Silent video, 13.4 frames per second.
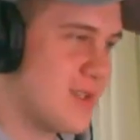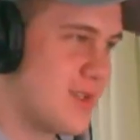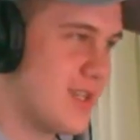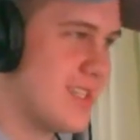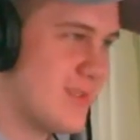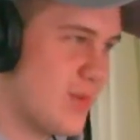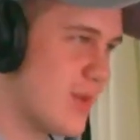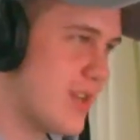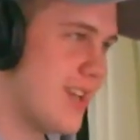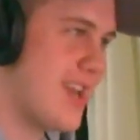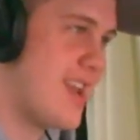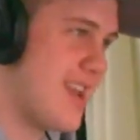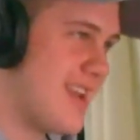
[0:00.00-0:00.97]
It's really
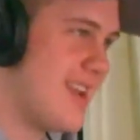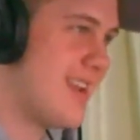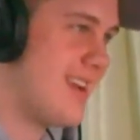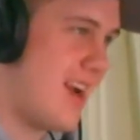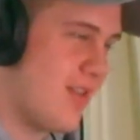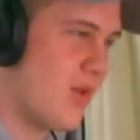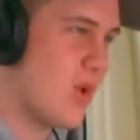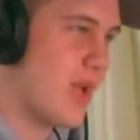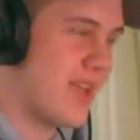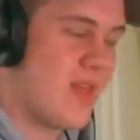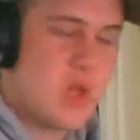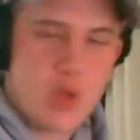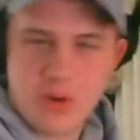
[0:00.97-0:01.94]
good. I really
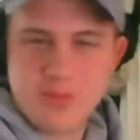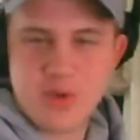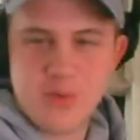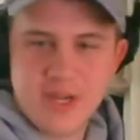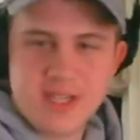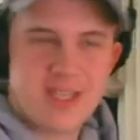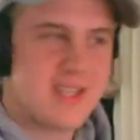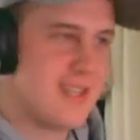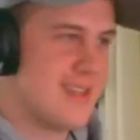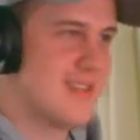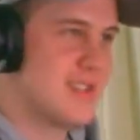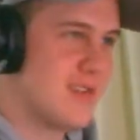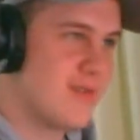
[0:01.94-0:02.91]
like how the drums are mixed, at
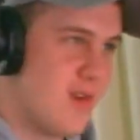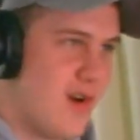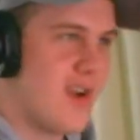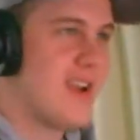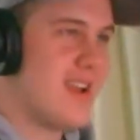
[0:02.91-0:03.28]
least so far.